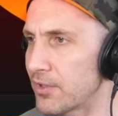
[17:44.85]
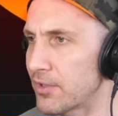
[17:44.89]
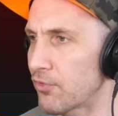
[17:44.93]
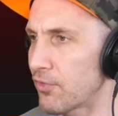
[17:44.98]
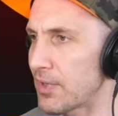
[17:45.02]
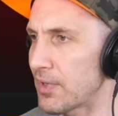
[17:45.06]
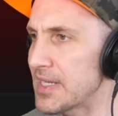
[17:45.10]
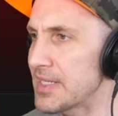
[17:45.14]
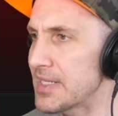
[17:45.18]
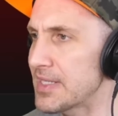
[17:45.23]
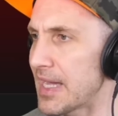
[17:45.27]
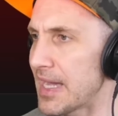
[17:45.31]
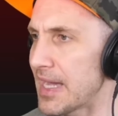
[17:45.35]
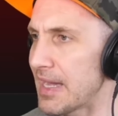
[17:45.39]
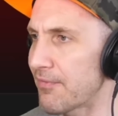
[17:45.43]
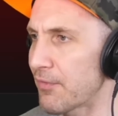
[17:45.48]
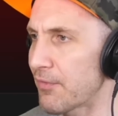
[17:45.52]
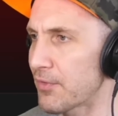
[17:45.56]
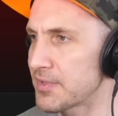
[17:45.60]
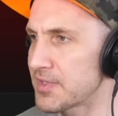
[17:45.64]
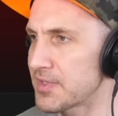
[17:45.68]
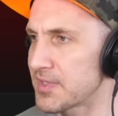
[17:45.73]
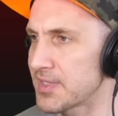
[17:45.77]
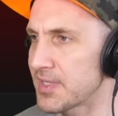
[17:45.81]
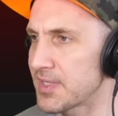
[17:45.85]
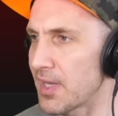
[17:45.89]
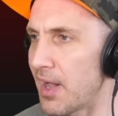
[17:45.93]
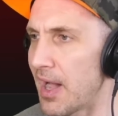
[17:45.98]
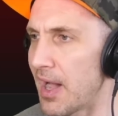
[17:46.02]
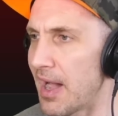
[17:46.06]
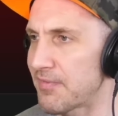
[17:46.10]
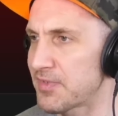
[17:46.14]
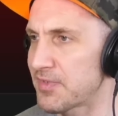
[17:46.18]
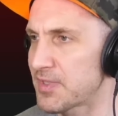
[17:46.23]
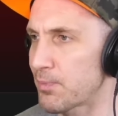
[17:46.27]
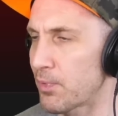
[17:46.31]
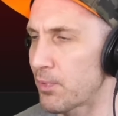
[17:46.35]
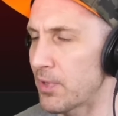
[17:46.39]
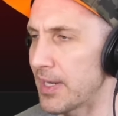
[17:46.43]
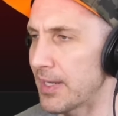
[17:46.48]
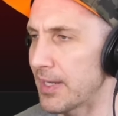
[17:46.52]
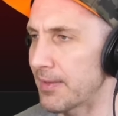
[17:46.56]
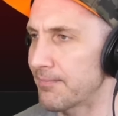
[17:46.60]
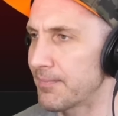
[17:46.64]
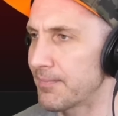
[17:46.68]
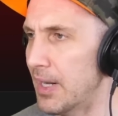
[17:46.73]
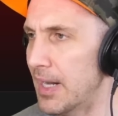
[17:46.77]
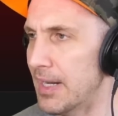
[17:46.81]
Green Day versus The
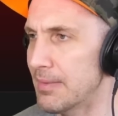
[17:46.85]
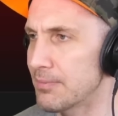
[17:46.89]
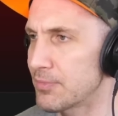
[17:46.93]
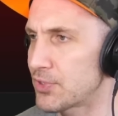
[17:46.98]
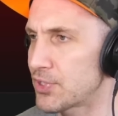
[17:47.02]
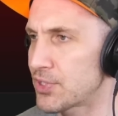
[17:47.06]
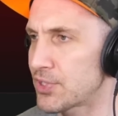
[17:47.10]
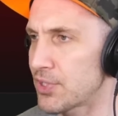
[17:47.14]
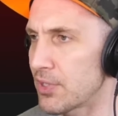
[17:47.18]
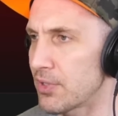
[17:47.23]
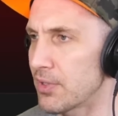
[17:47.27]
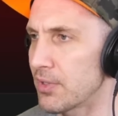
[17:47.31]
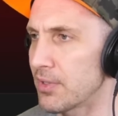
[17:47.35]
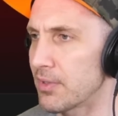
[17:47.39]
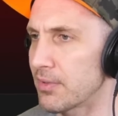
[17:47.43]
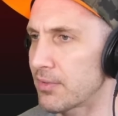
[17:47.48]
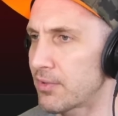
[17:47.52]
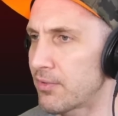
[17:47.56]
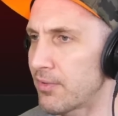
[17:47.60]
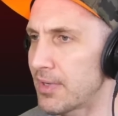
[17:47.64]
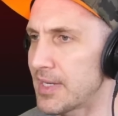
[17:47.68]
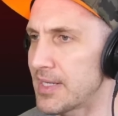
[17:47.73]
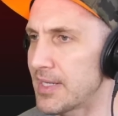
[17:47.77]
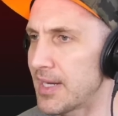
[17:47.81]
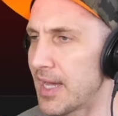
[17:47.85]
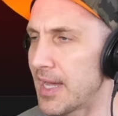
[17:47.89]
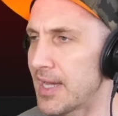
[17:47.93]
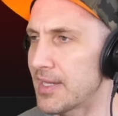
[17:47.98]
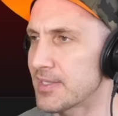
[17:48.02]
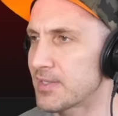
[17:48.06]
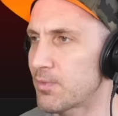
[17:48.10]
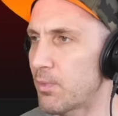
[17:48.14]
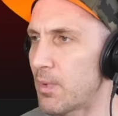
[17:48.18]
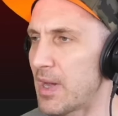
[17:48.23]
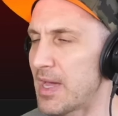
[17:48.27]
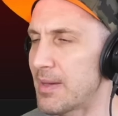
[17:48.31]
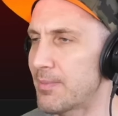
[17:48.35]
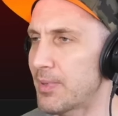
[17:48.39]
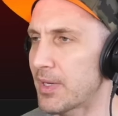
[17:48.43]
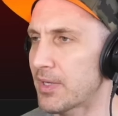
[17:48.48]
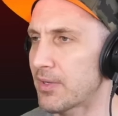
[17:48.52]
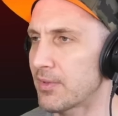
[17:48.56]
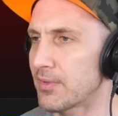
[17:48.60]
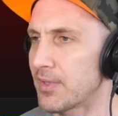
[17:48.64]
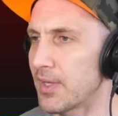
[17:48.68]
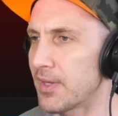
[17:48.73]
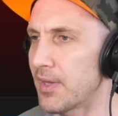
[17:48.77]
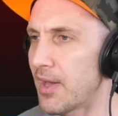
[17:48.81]
Offspring. I'm sure Green Day is way
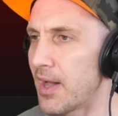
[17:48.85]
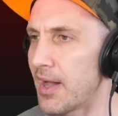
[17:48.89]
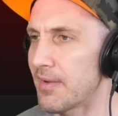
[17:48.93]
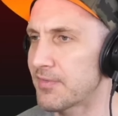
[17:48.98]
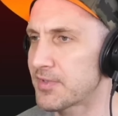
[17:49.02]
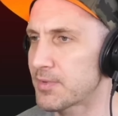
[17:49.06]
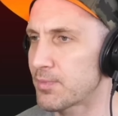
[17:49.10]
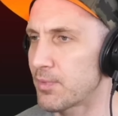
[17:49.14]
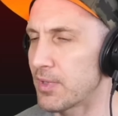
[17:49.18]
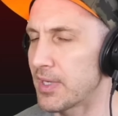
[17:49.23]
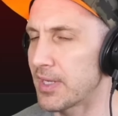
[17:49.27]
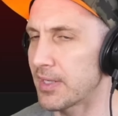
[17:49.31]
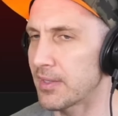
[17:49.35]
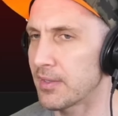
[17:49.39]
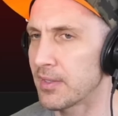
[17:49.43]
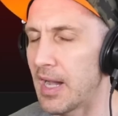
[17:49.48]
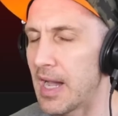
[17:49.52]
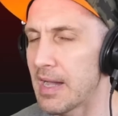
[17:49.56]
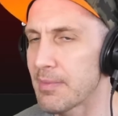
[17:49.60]
bigger than The Offspring.